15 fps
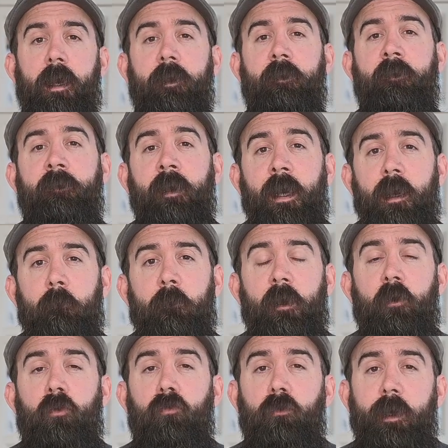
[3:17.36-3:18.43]
Same
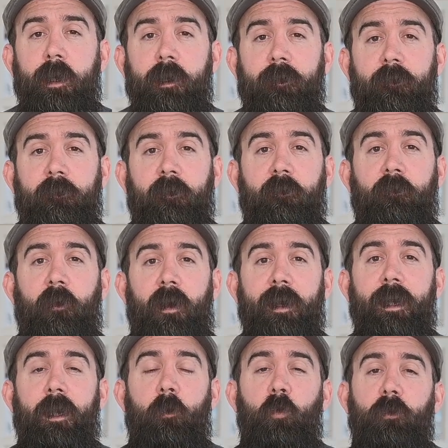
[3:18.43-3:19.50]
ingredients does
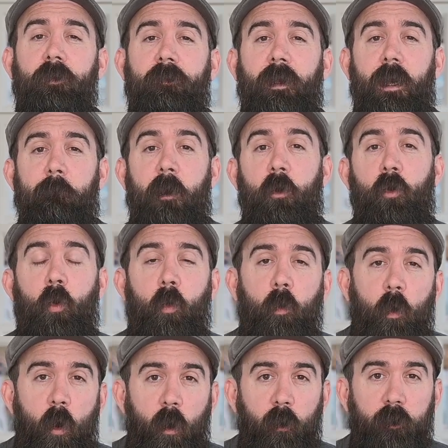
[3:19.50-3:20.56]
not equal same
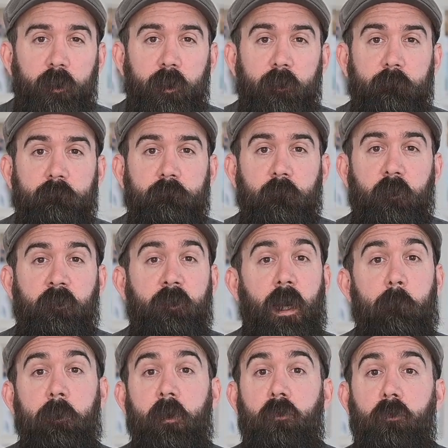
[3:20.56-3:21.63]
quality.
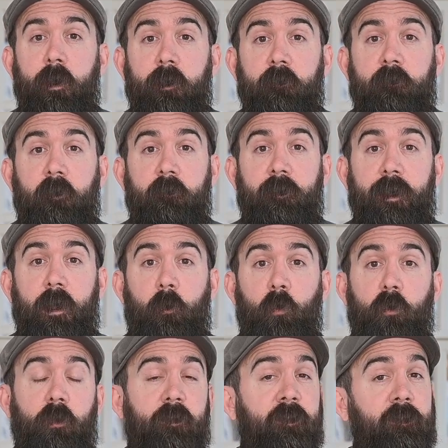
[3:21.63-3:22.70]
Same ingredients doesn't
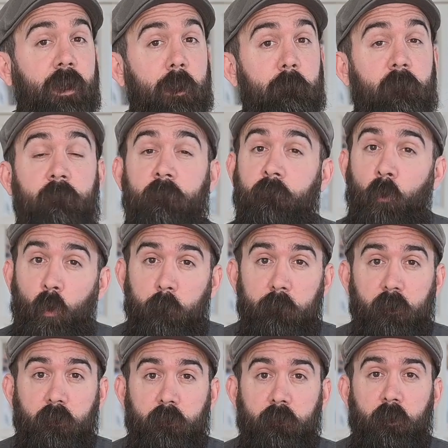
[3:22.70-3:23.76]
equal same
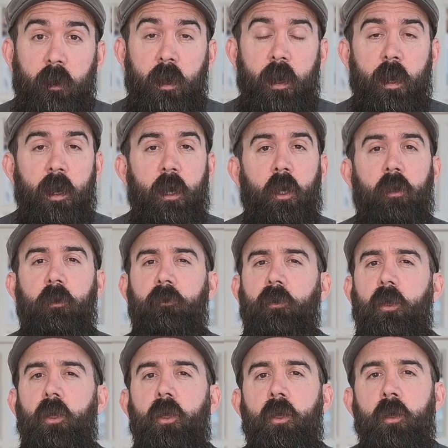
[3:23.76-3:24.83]
formula. There's a
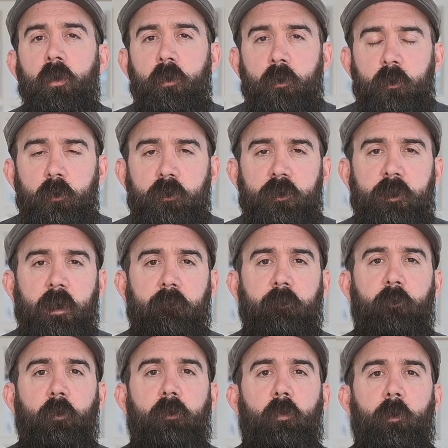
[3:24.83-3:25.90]
huge
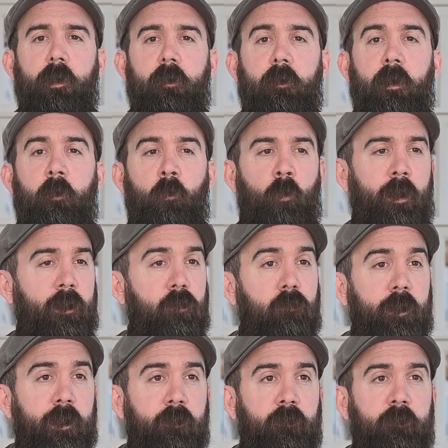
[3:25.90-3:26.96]
difference between what
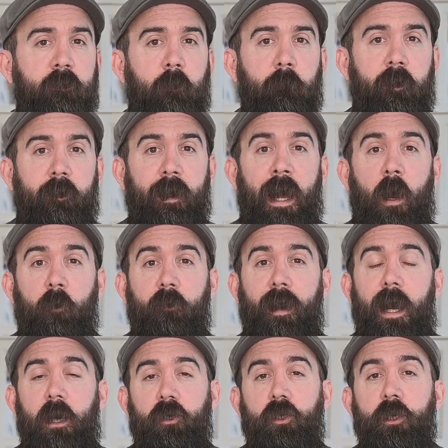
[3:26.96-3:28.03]
ingredients are in something and how
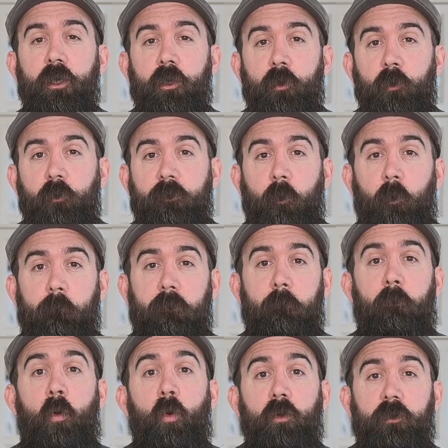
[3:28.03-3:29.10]
they're actually used and what
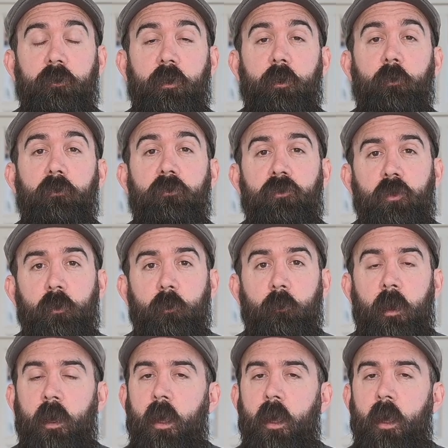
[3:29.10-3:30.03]
proportion they're used to.